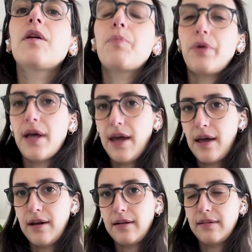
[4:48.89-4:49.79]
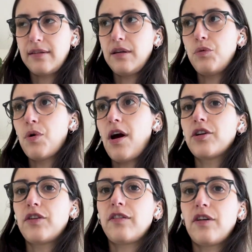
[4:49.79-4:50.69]
plan and see where I
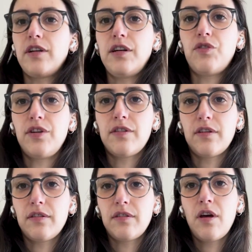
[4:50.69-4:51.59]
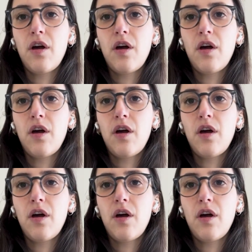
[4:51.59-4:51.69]
should start decreases